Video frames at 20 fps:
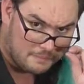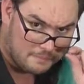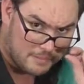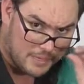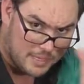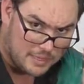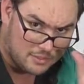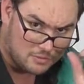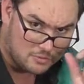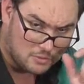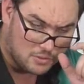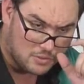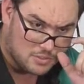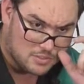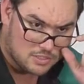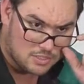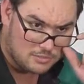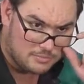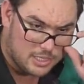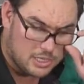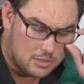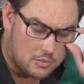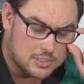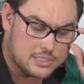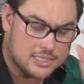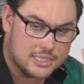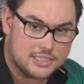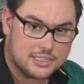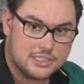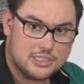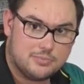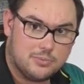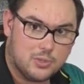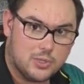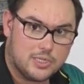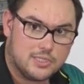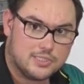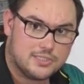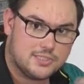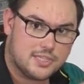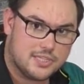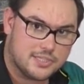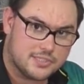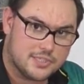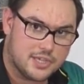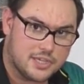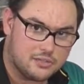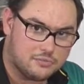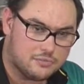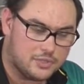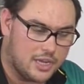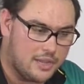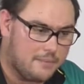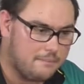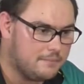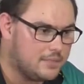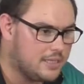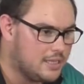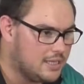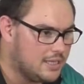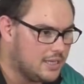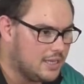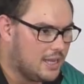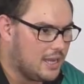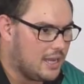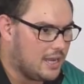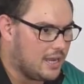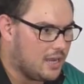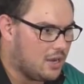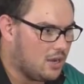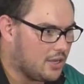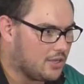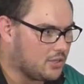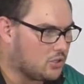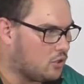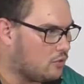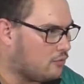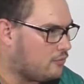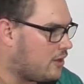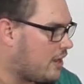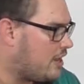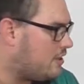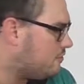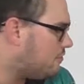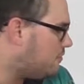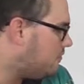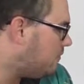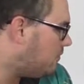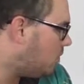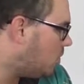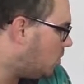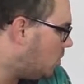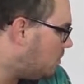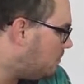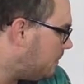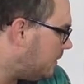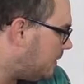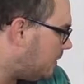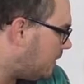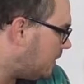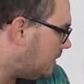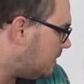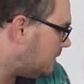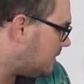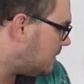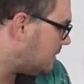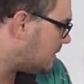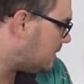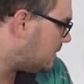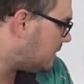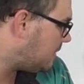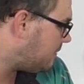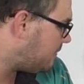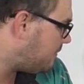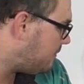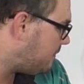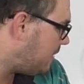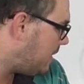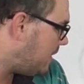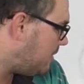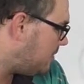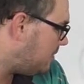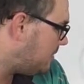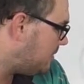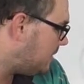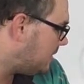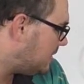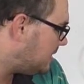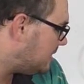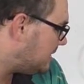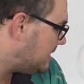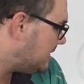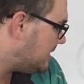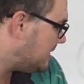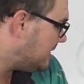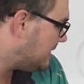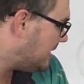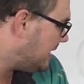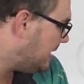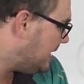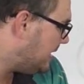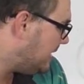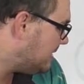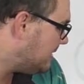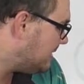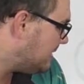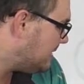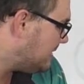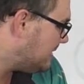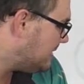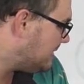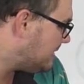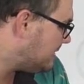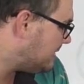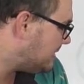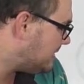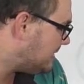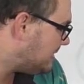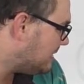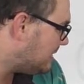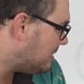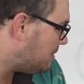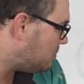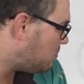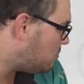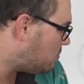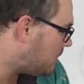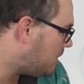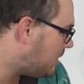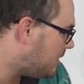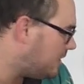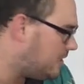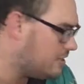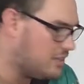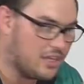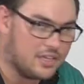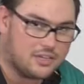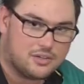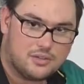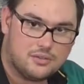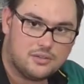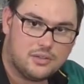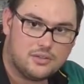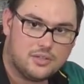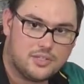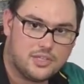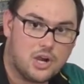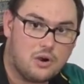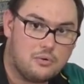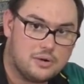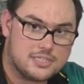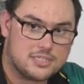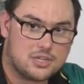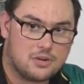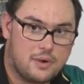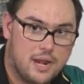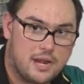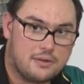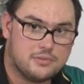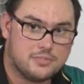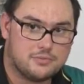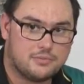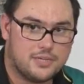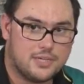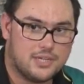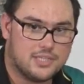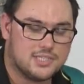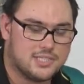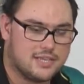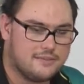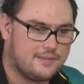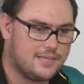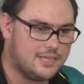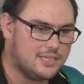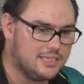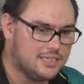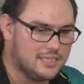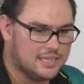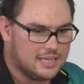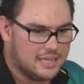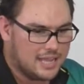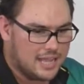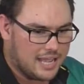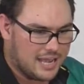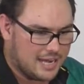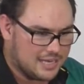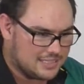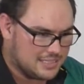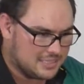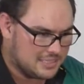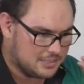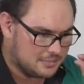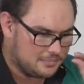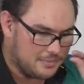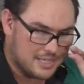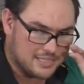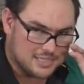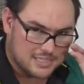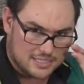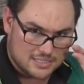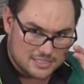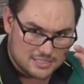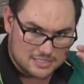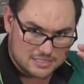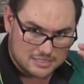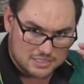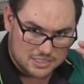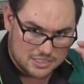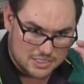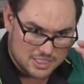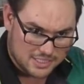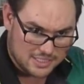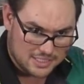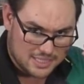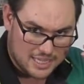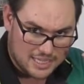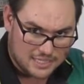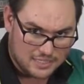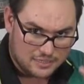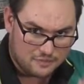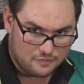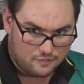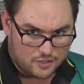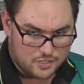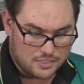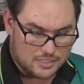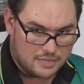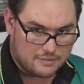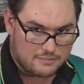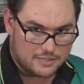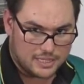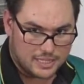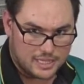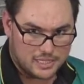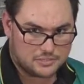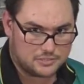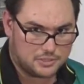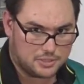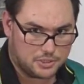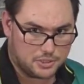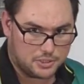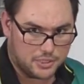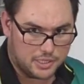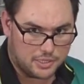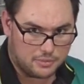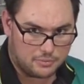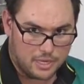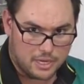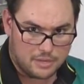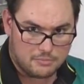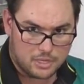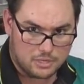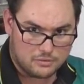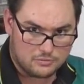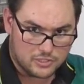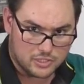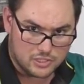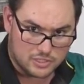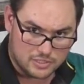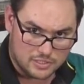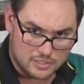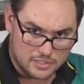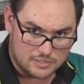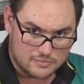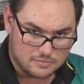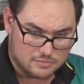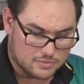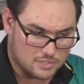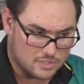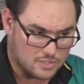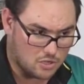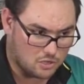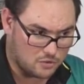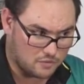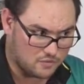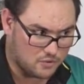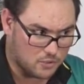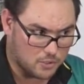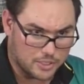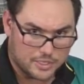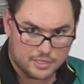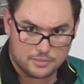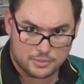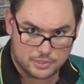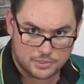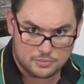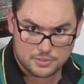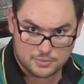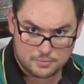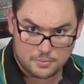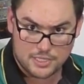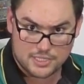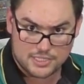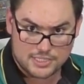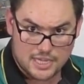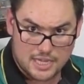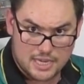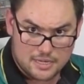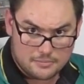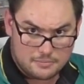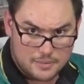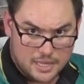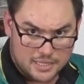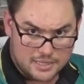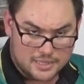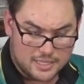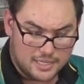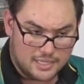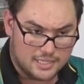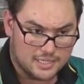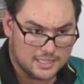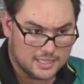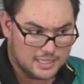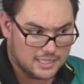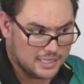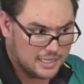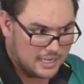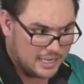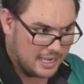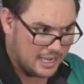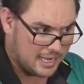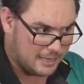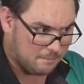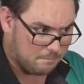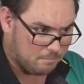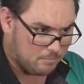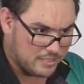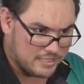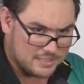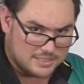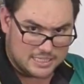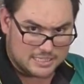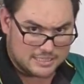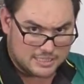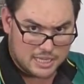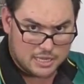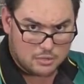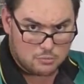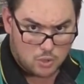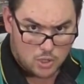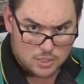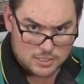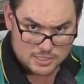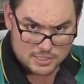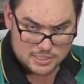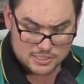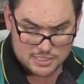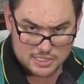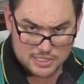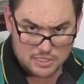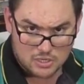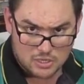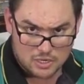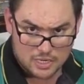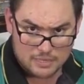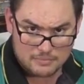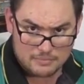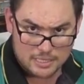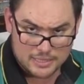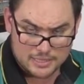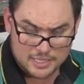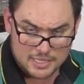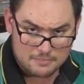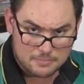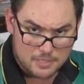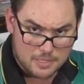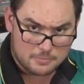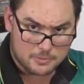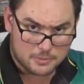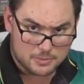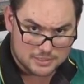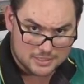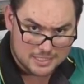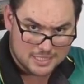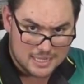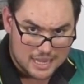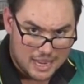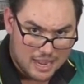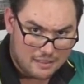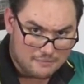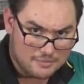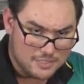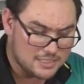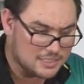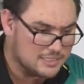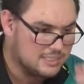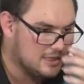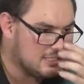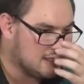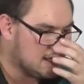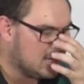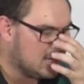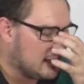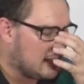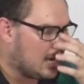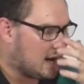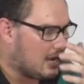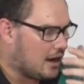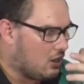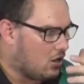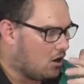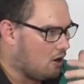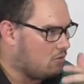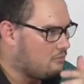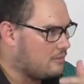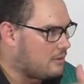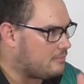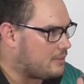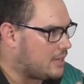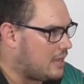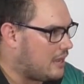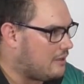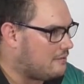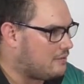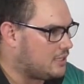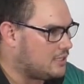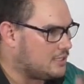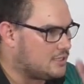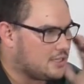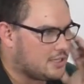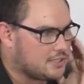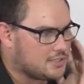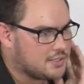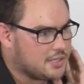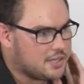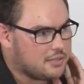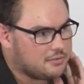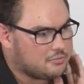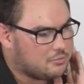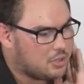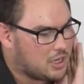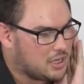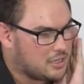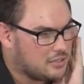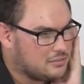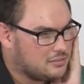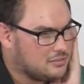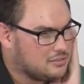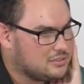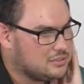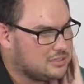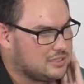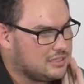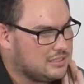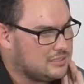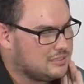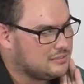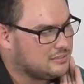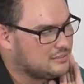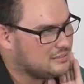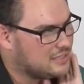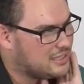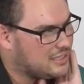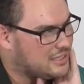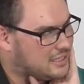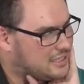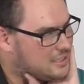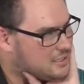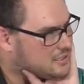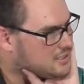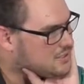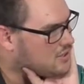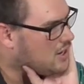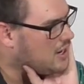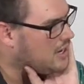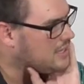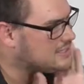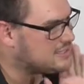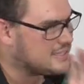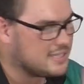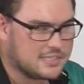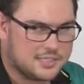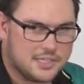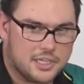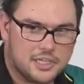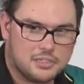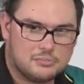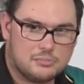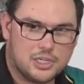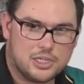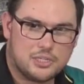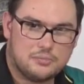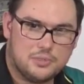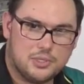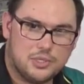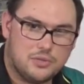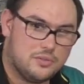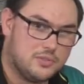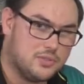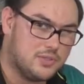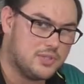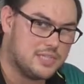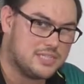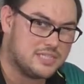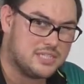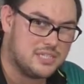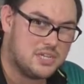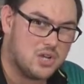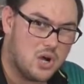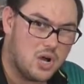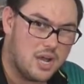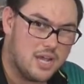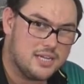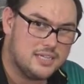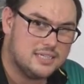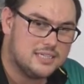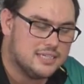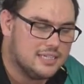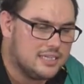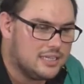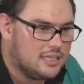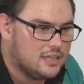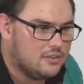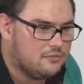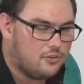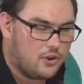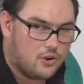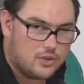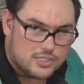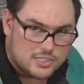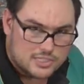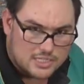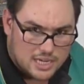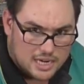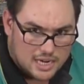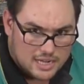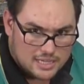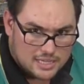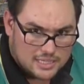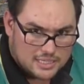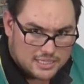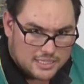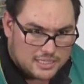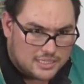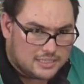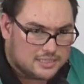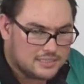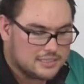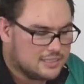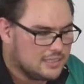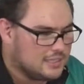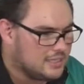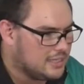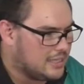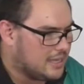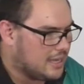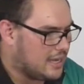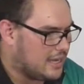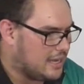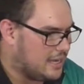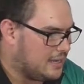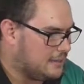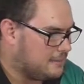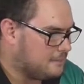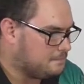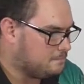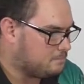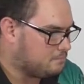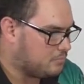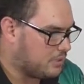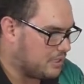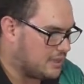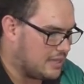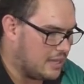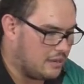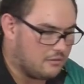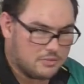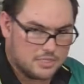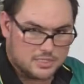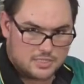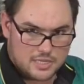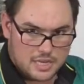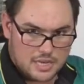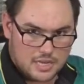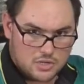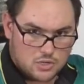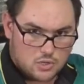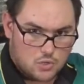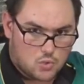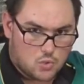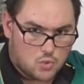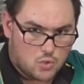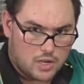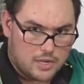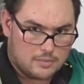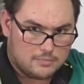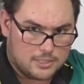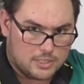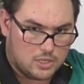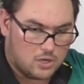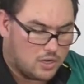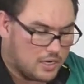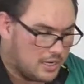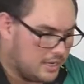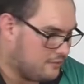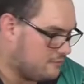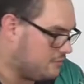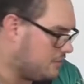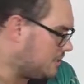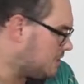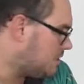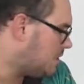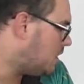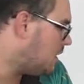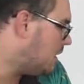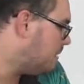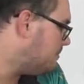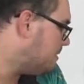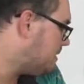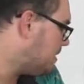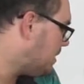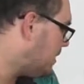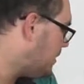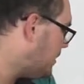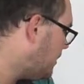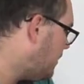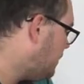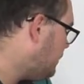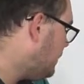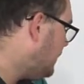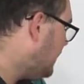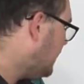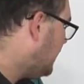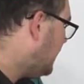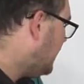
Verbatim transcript: of bent the rules a little bit. I was actually sporting 6 gig of RAM. Uh, I could have ran 4, but I just kind of found that it's really like uh, the OS I ran was Windows 7, and it just makes that just that difference having that extra two gig of RAM over the stock four gig, which was pretty standard back then. Um, six gig was considered high end back then. People did have it. Uh, I remember having six gig in my uh, I had six gig in my computer in 2009, the very start of that year, um, but that was incredibly high end for the time. So.